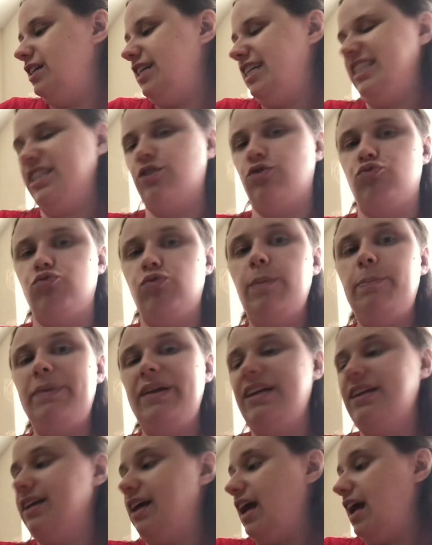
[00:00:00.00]
and
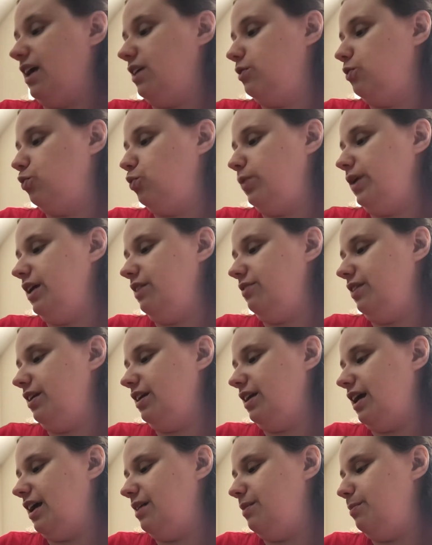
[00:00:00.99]
ripping and
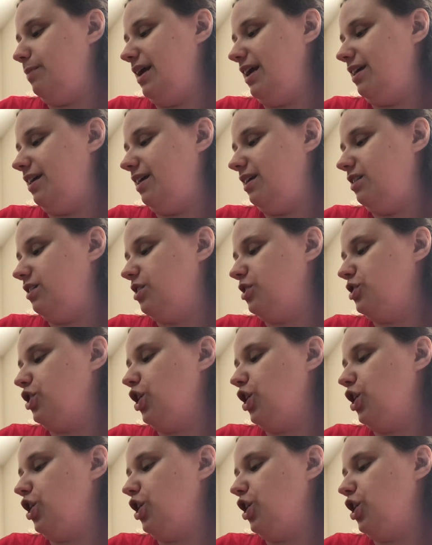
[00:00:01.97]
weaving and making the